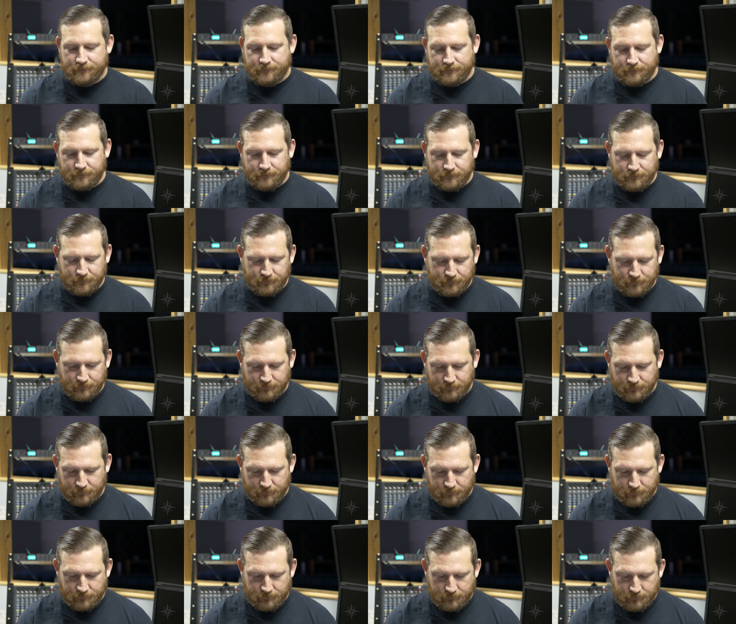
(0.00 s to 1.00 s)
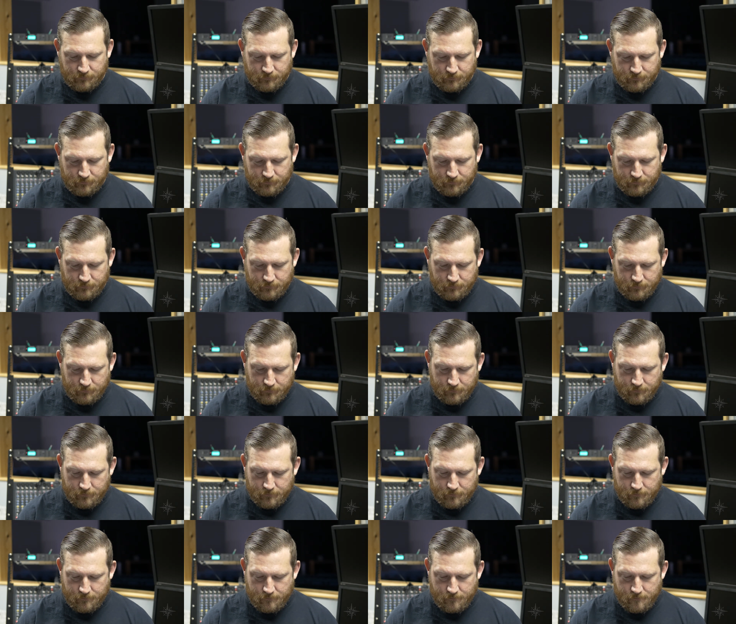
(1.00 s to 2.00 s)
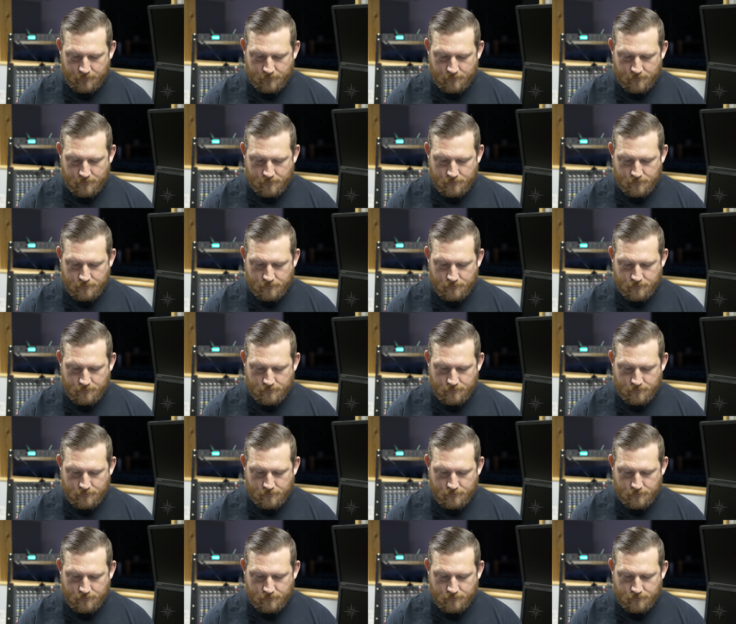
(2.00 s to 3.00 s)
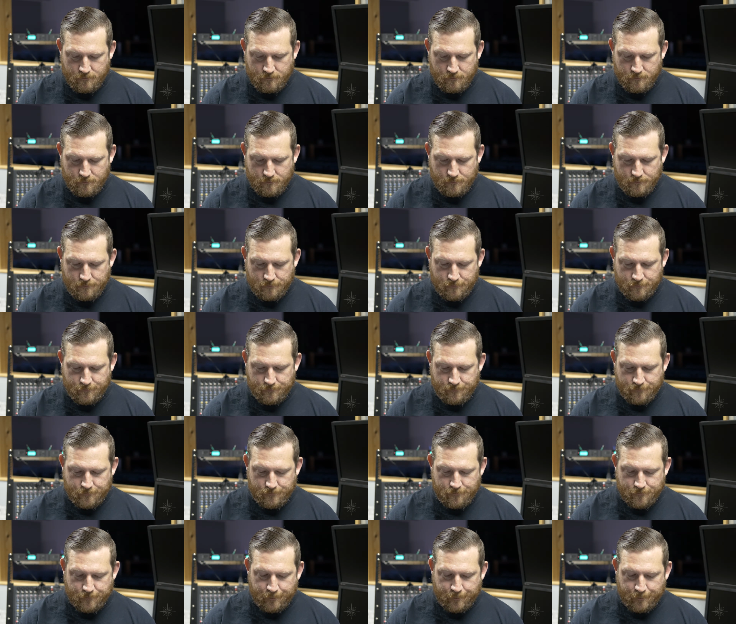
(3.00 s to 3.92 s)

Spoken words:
(silence)